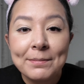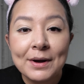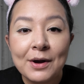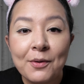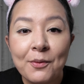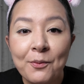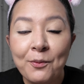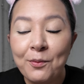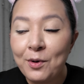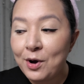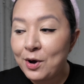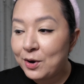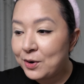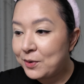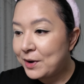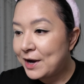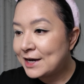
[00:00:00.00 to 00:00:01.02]
But
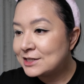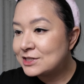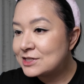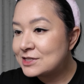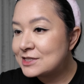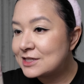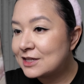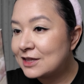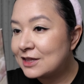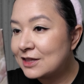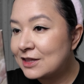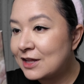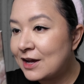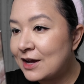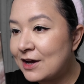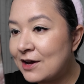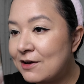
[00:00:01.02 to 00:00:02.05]
whoa, I just
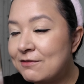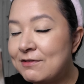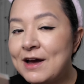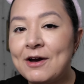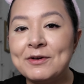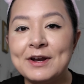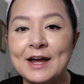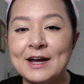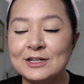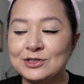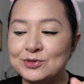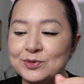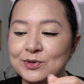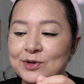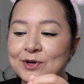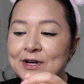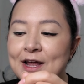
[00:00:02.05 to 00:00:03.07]
love how
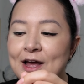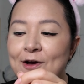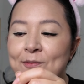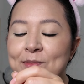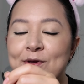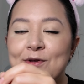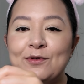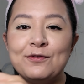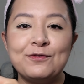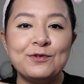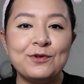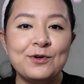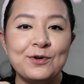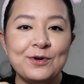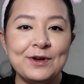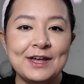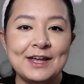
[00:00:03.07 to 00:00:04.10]
natural and how
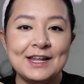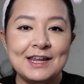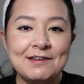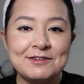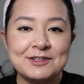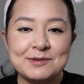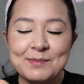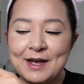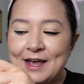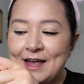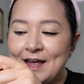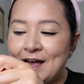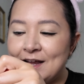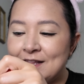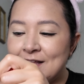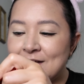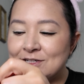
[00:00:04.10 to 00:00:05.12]
beautiful it leaves my
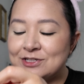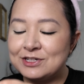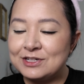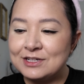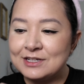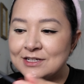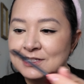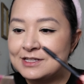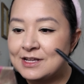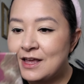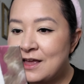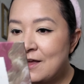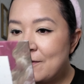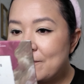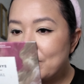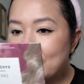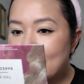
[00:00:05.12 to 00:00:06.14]
eyelashes.
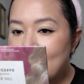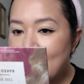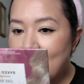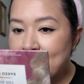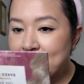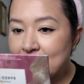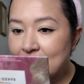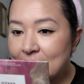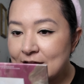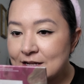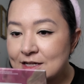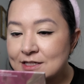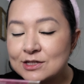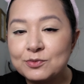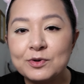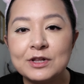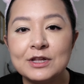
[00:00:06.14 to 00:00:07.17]
I feel like it
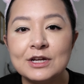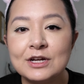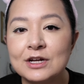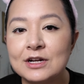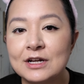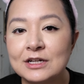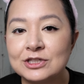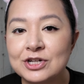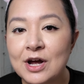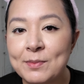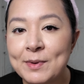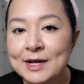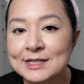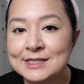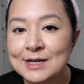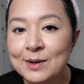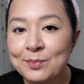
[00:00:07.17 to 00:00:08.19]
does a really good job
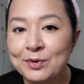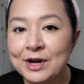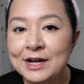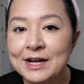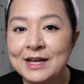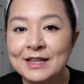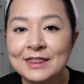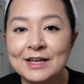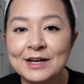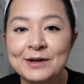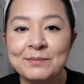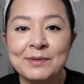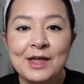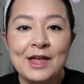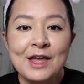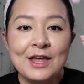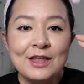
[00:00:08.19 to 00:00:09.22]
at separating
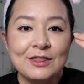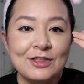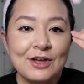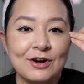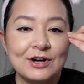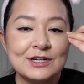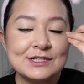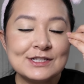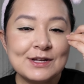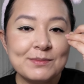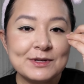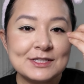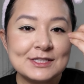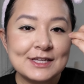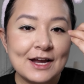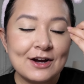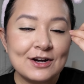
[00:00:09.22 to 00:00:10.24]
them. There are some
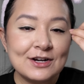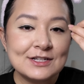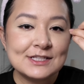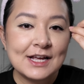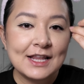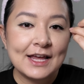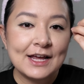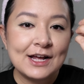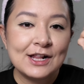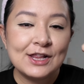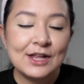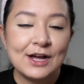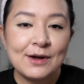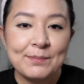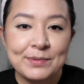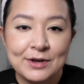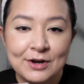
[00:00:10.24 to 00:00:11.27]
mascaras that like
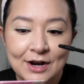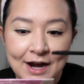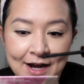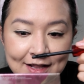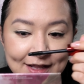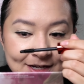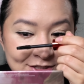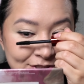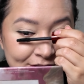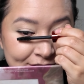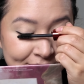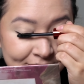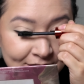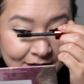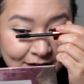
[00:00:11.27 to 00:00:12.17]
clump your eyelashes